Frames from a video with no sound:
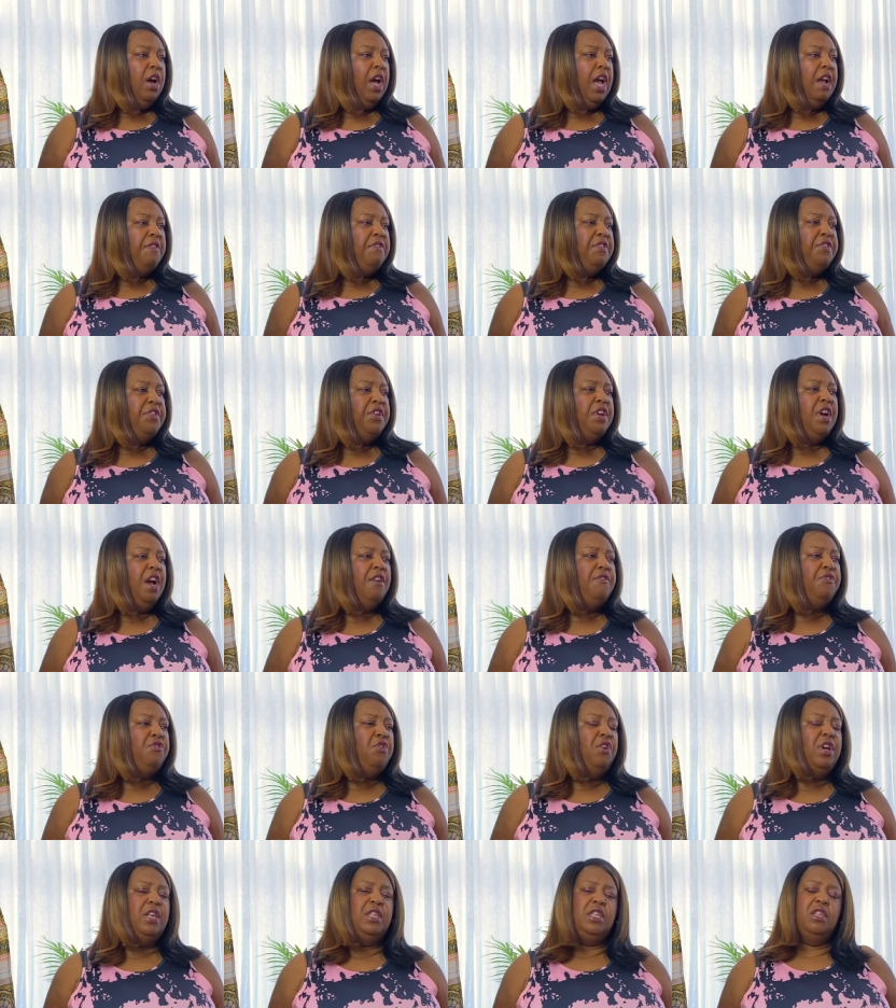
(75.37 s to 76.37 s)
everything I've
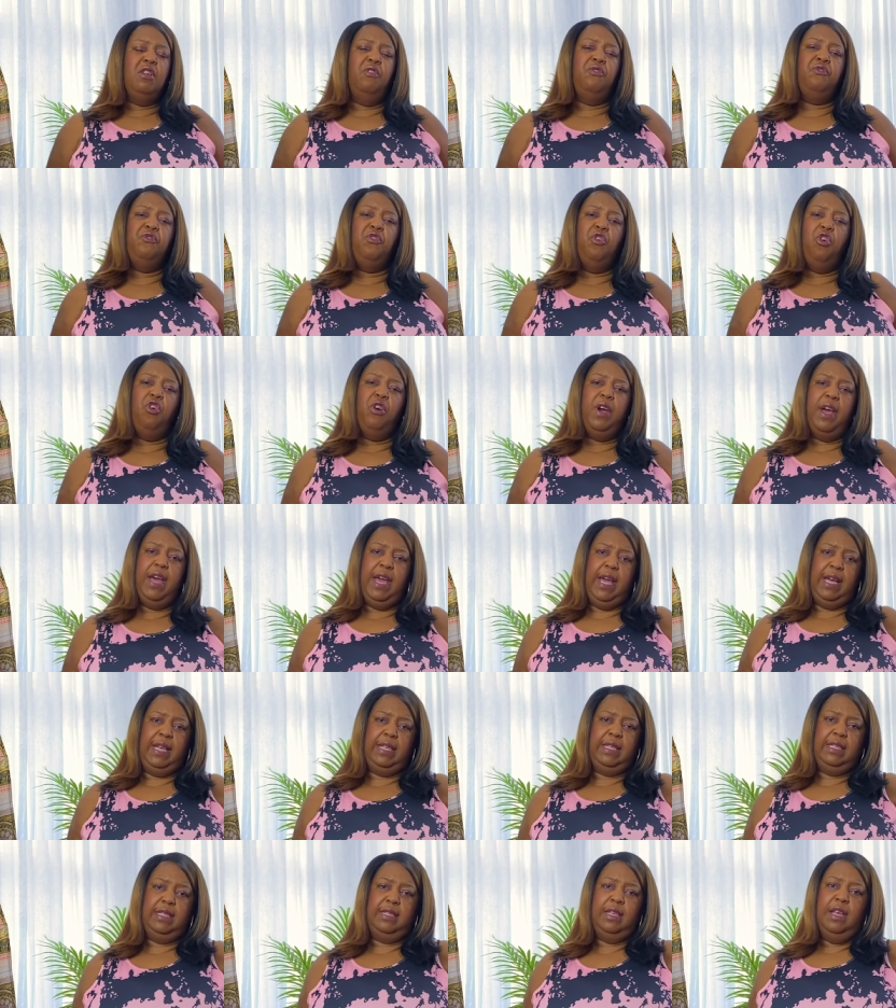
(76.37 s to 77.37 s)
got is in a
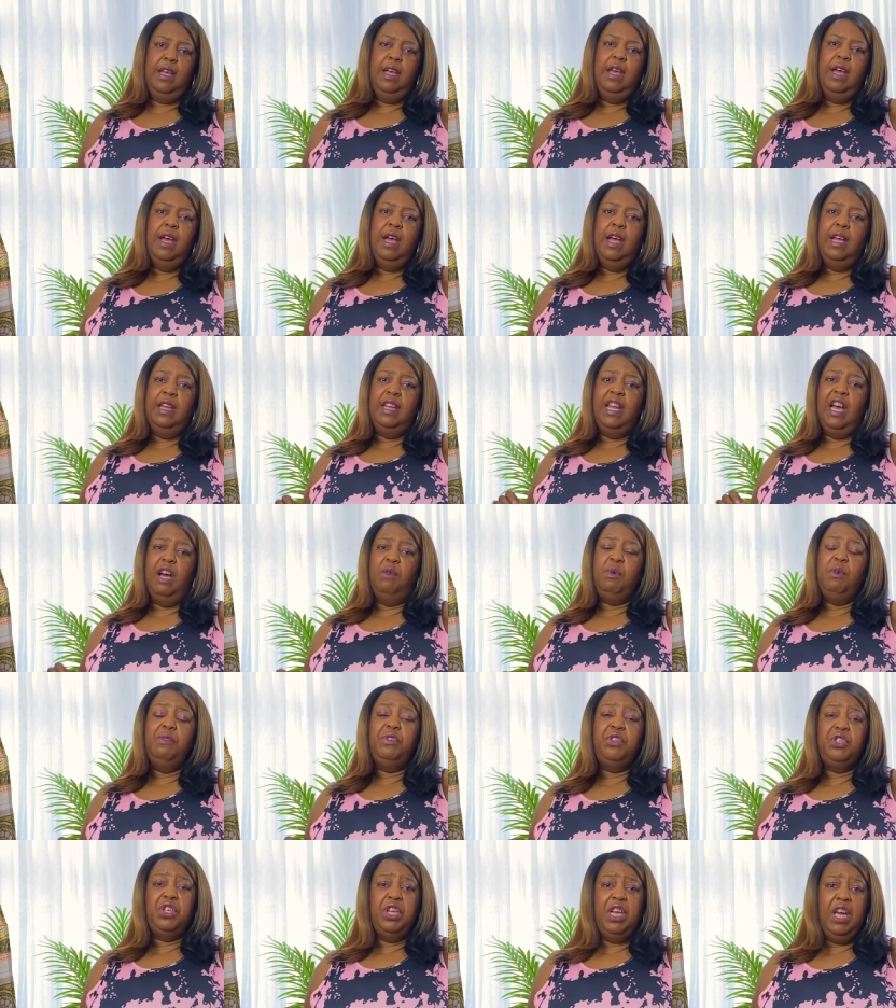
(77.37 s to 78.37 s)
4X. Now with
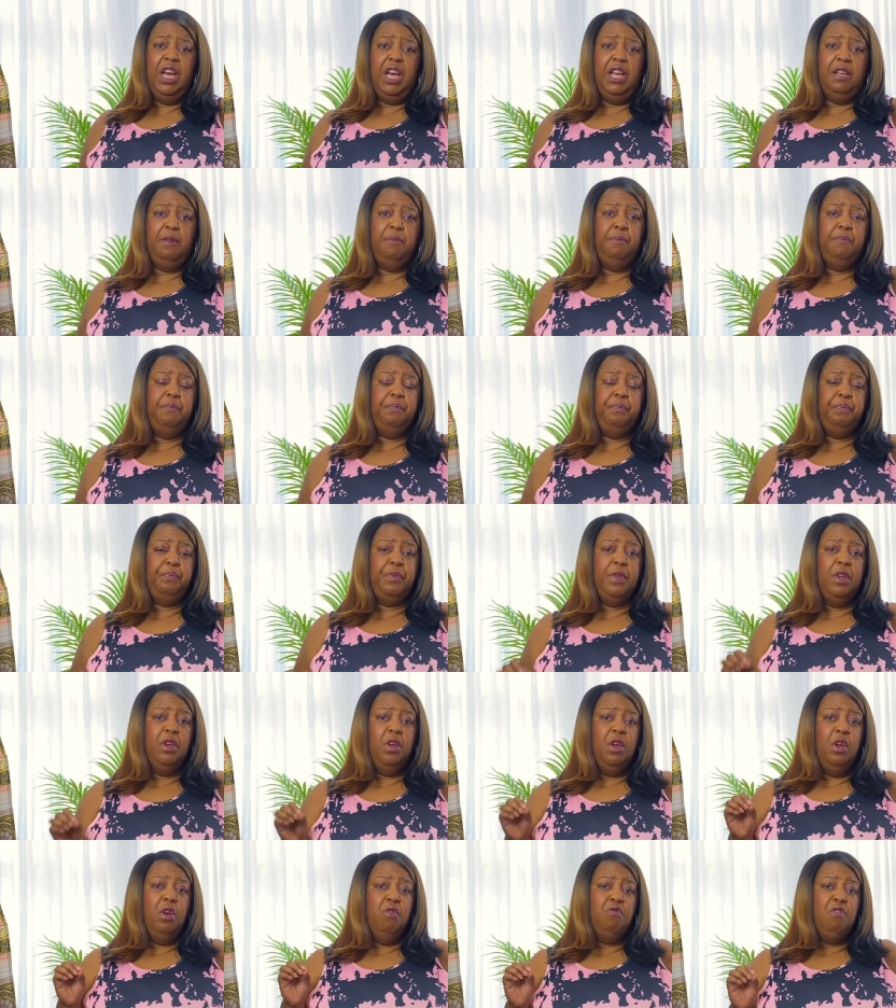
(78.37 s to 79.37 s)
Shein,
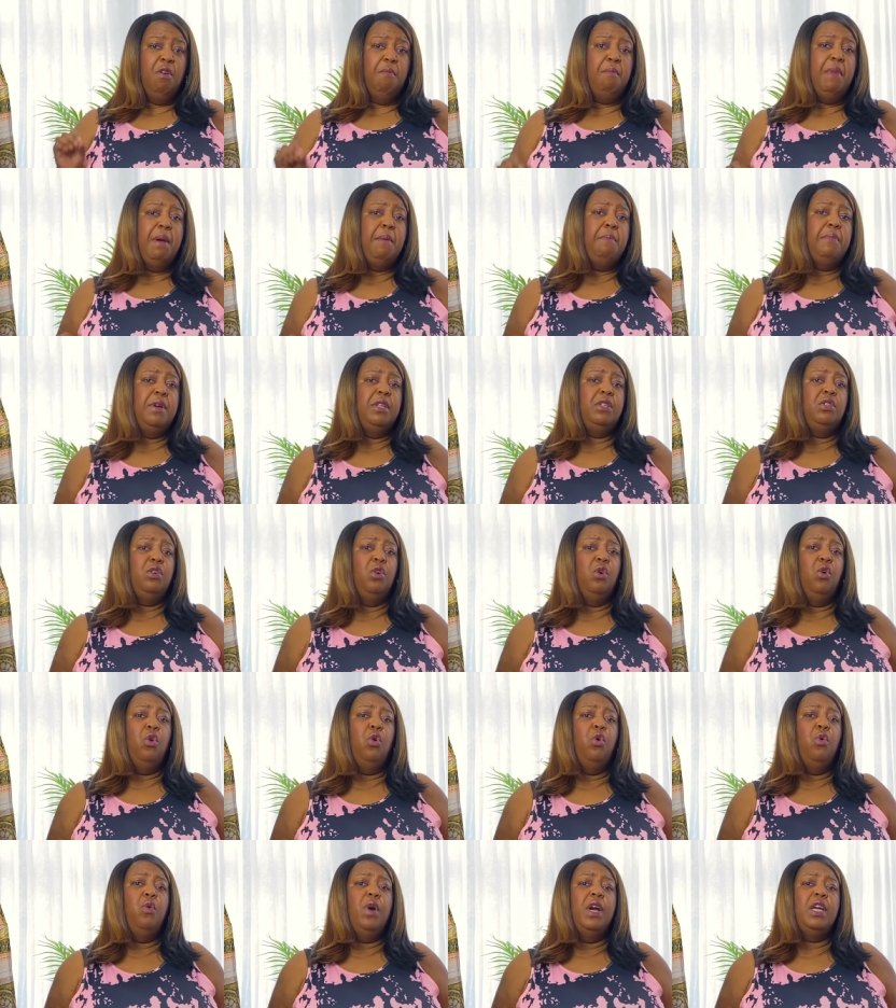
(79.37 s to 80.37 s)
remember to
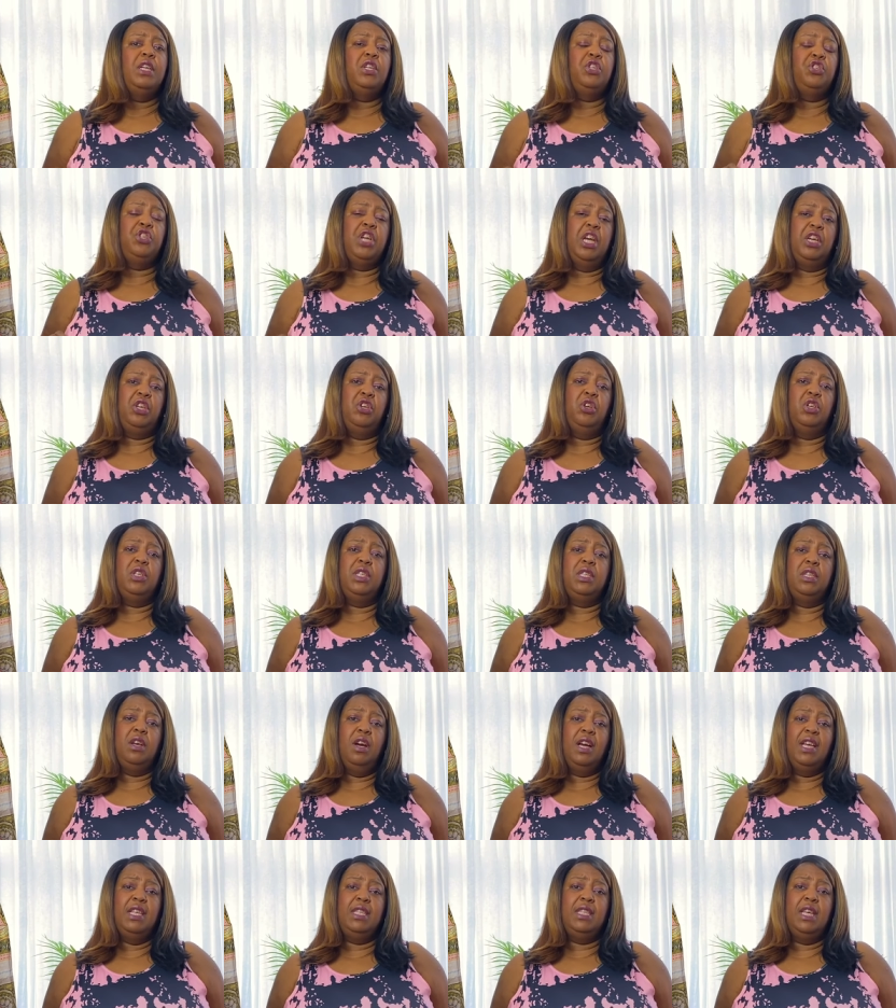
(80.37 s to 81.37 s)
always check your
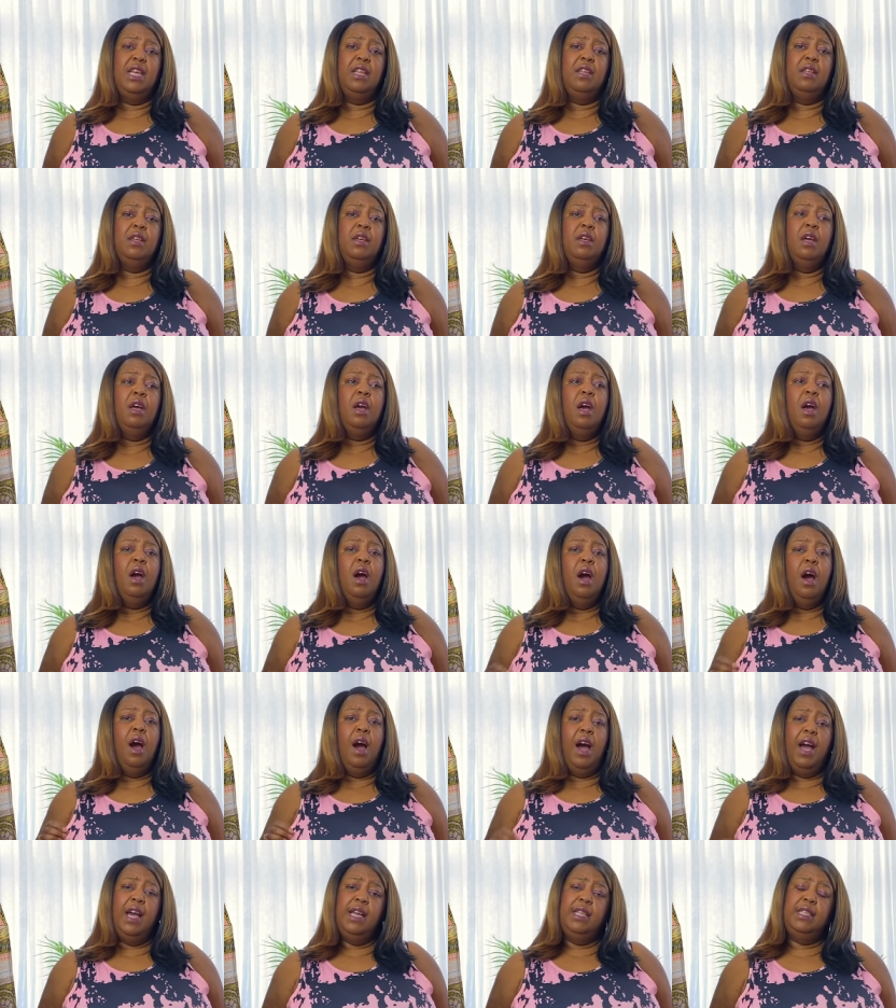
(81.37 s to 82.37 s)
sizing.
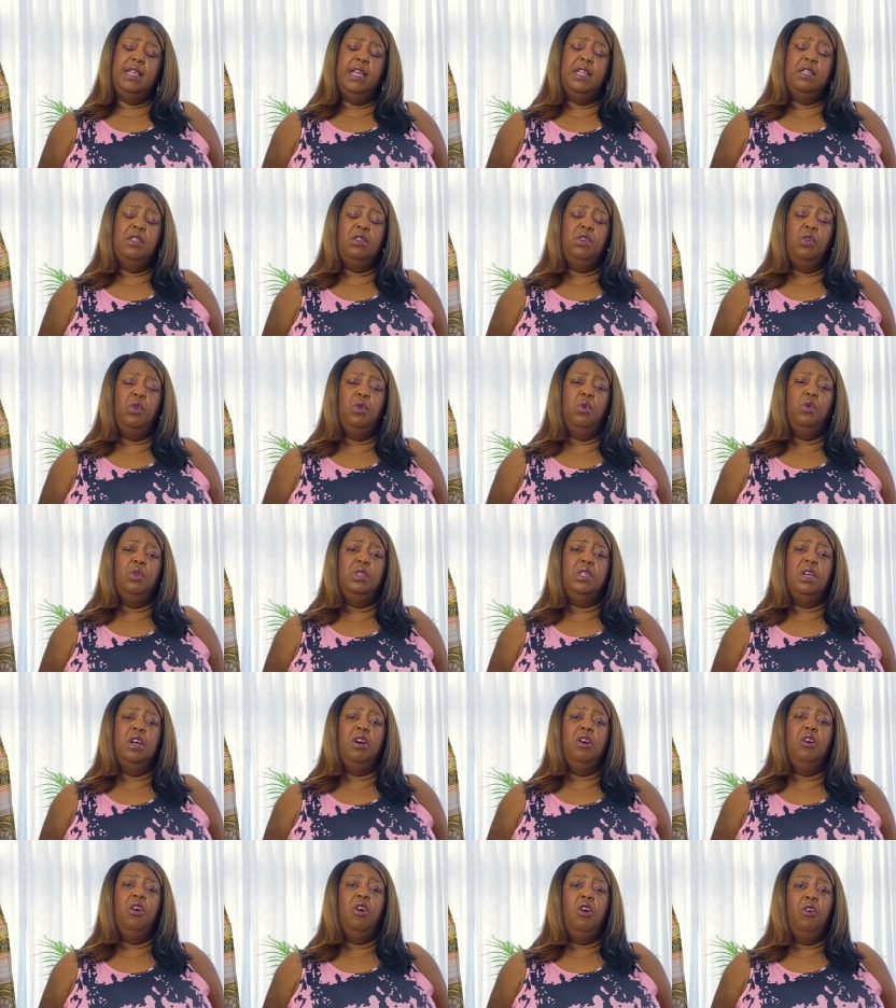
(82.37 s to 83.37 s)
I tend to
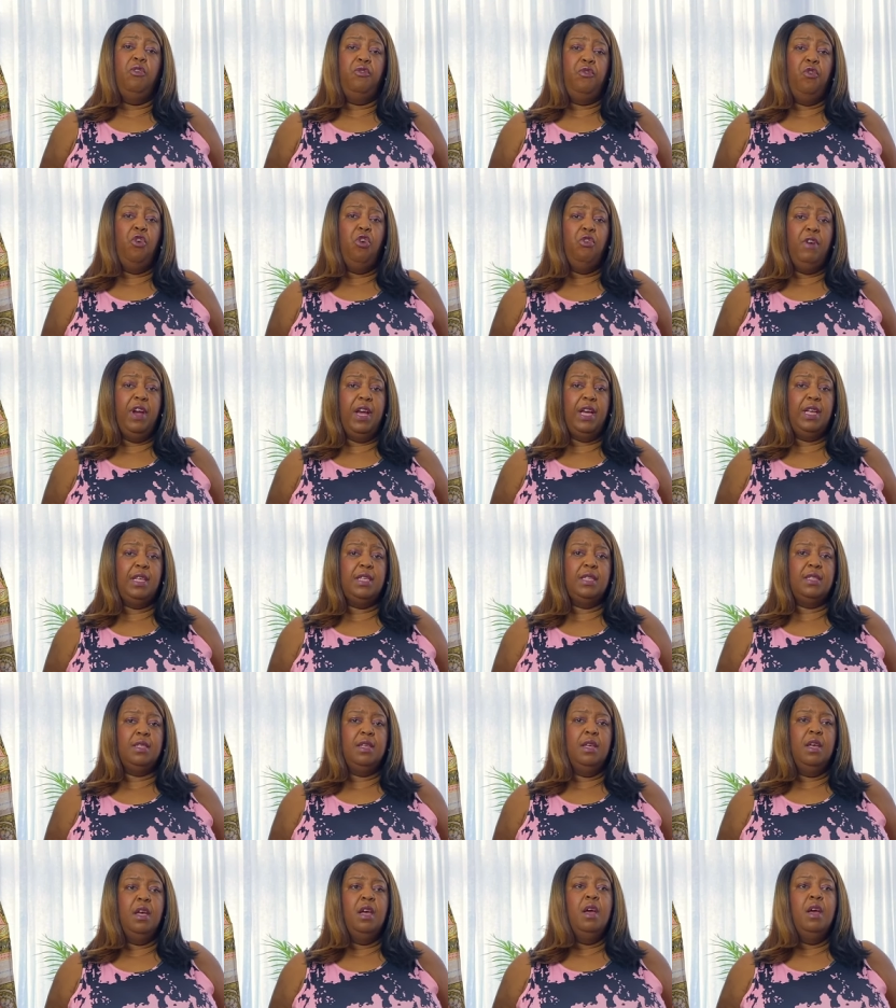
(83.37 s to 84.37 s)
order a 4X,